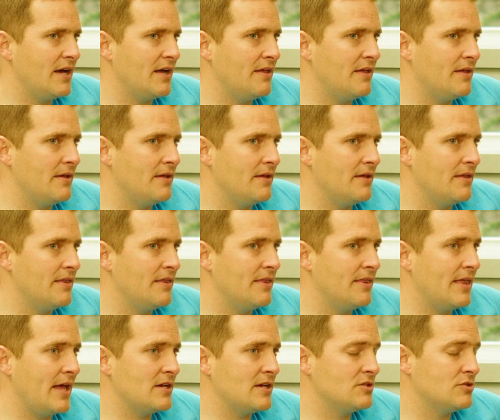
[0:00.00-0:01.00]
uh,
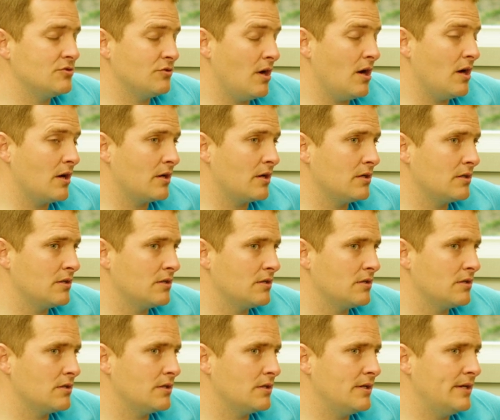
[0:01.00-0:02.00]
that drug
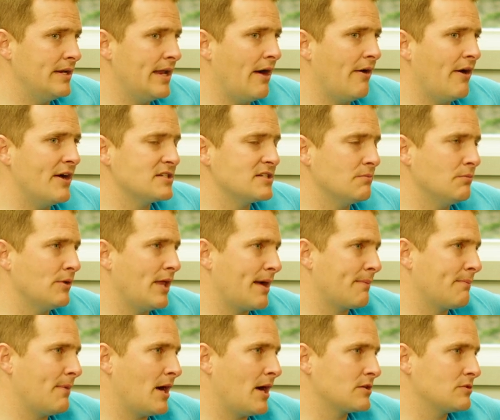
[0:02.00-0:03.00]
now has a
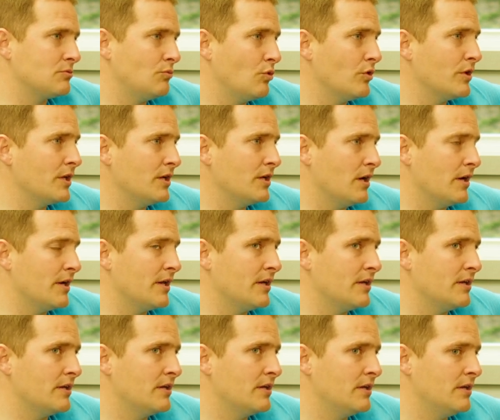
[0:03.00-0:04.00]
black box warning on it
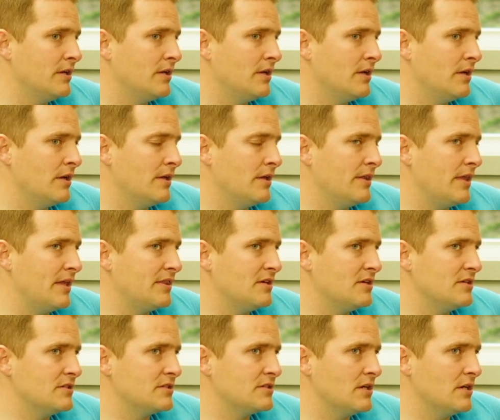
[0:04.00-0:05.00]
that
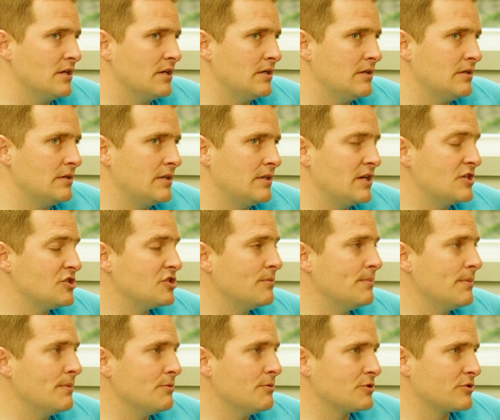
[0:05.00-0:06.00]
there's a that
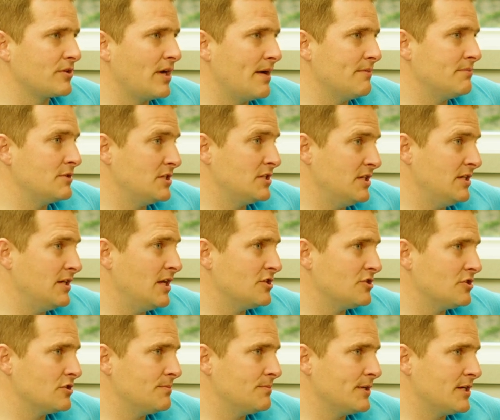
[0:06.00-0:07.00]
shouldn't be prescribed to
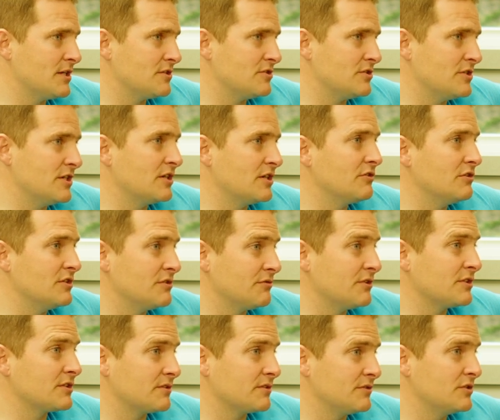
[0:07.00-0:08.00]
teenagers because there's an increased
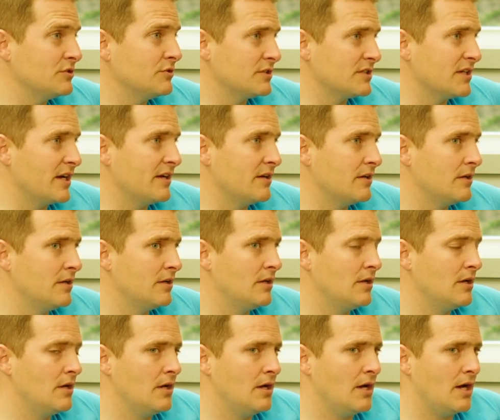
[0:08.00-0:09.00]
risk of suicide mm.
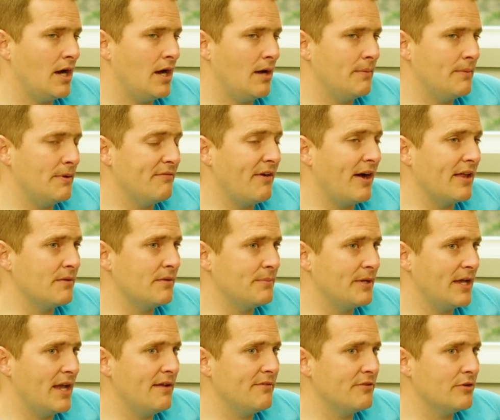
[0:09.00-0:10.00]
um, and violent
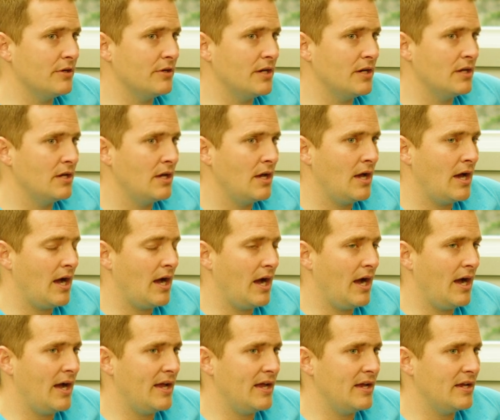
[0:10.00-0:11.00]
behavior. And
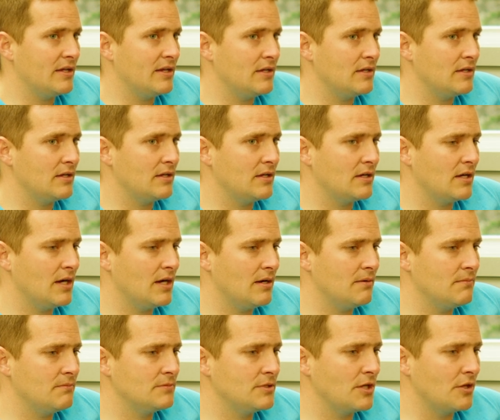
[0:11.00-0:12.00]
I
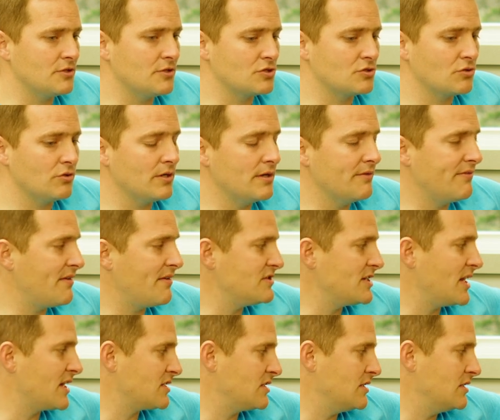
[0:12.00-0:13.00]
um, tell the story of I was
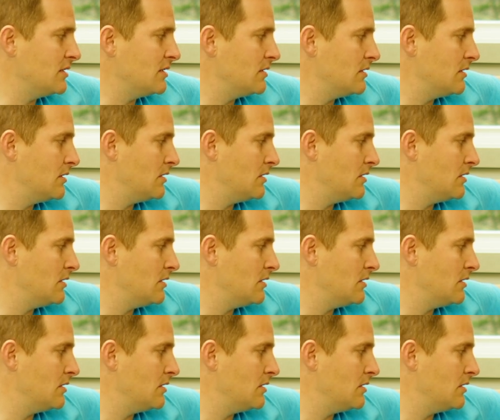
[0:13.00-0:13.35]
actually